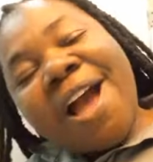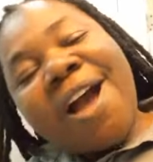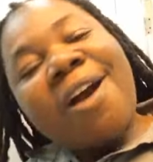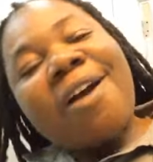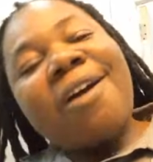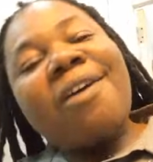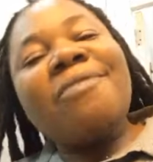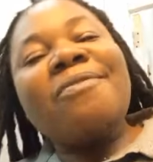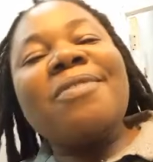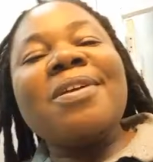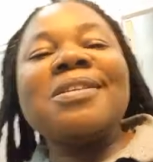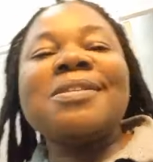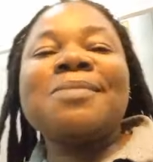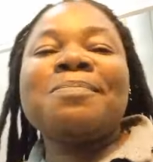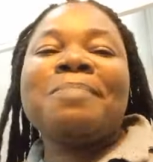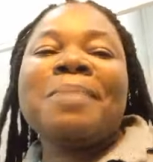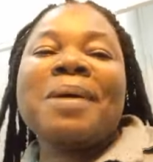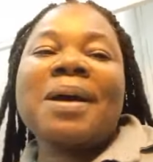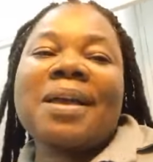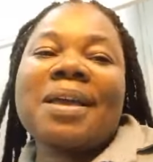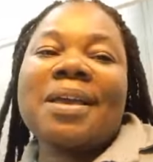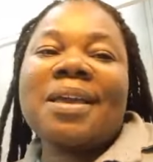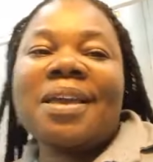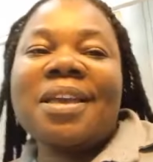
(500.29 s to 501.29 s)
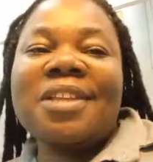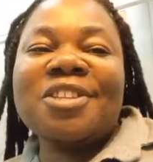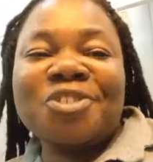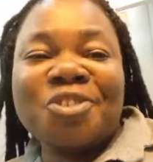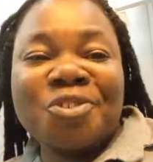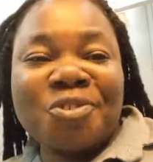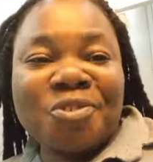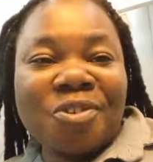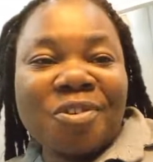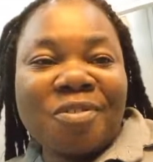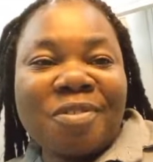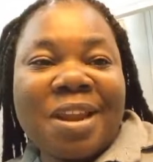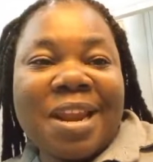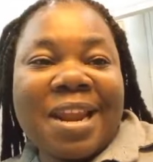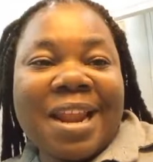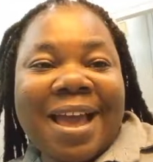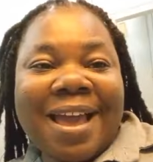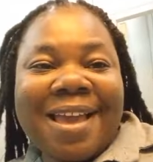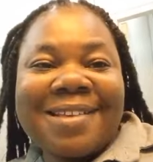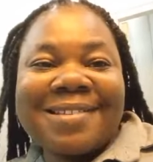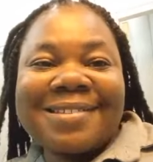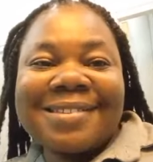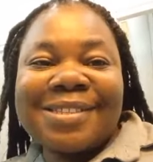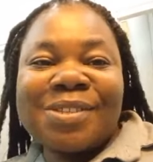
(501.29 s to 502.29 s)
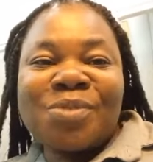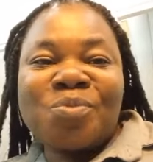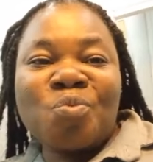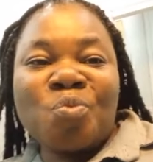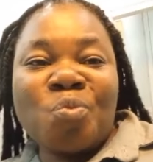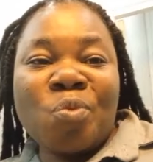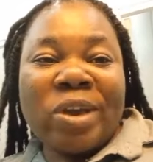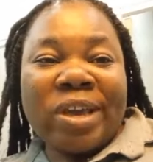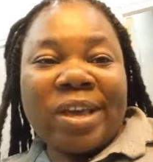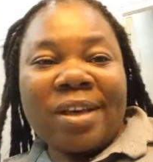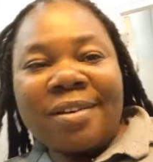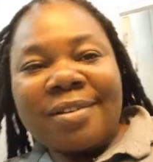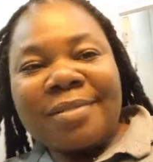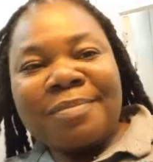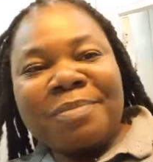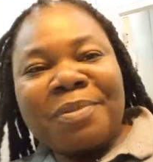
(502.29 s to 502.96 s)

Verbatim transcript: always package your lies well